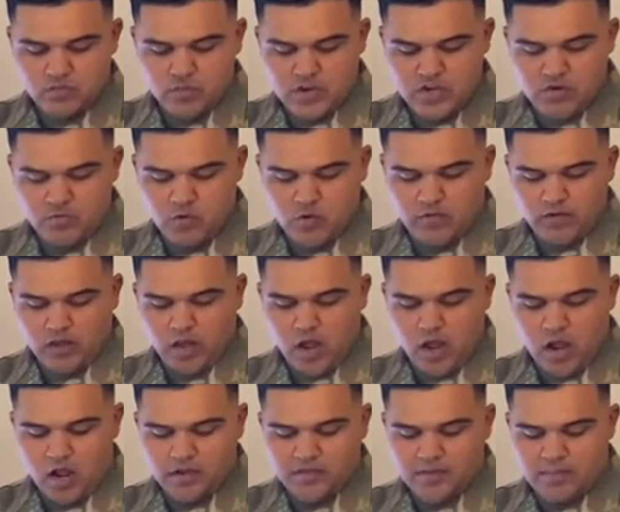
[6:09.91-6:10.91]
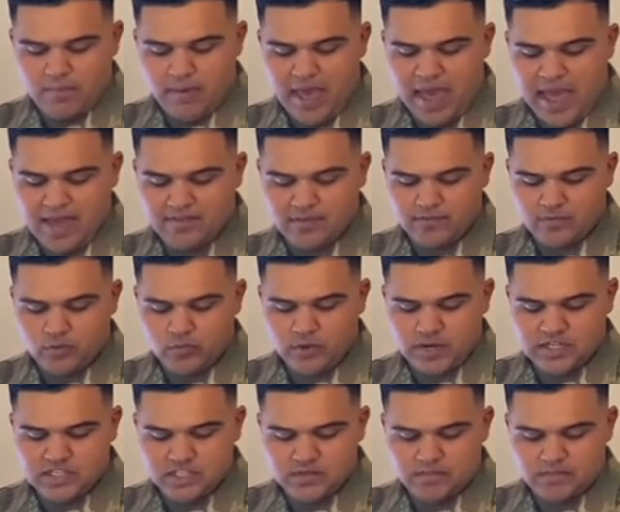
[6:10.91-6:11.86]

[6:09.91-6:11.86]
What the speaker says: When you move along the path of the ridge,